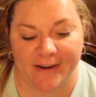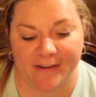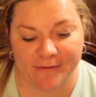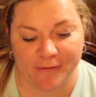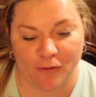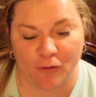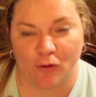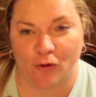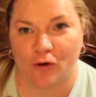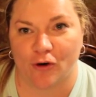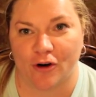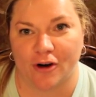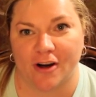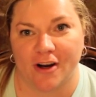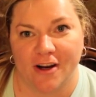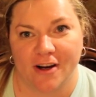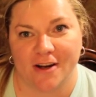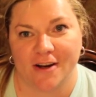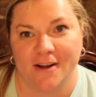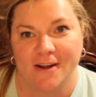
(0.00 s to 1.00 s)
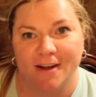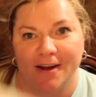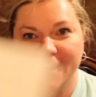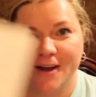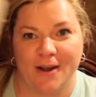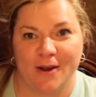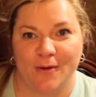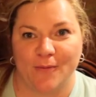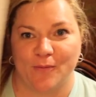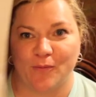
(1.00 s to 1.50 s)
for
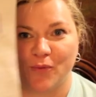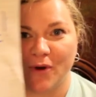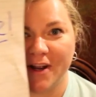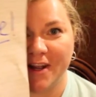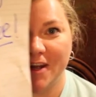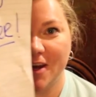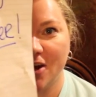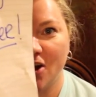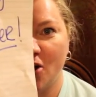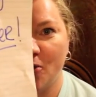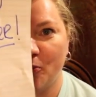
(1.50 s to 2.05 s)
breaking